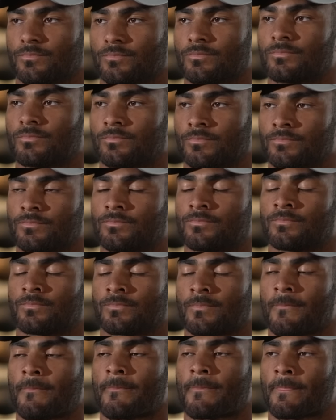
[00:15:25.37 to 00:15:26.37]
Does it kind
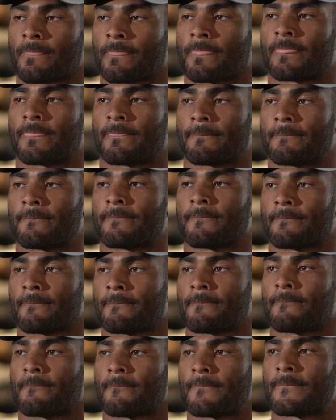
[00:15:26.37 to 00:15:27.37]
of
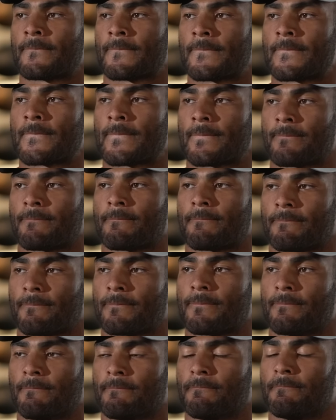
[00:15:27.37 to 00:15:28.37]
not eat at
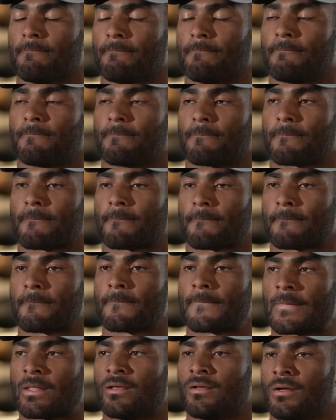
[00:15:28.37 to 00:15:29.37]
you, but mm is it
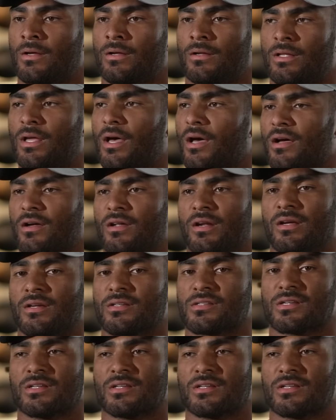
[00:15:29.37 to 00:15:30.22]
there all the time? Yeah, it, it is.